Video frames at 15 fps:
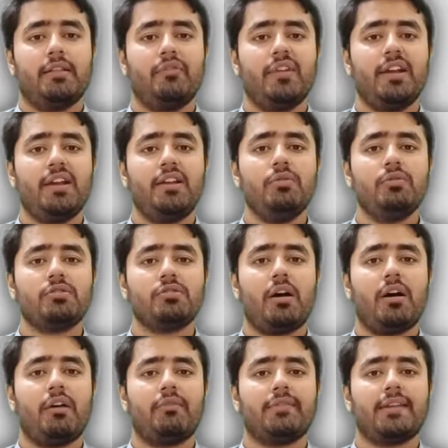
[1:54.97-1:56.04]
The values
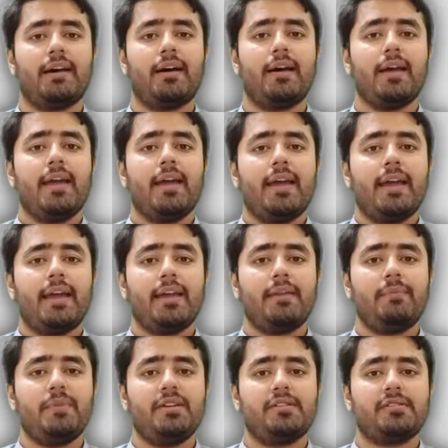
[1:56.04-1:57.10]
of the A, B,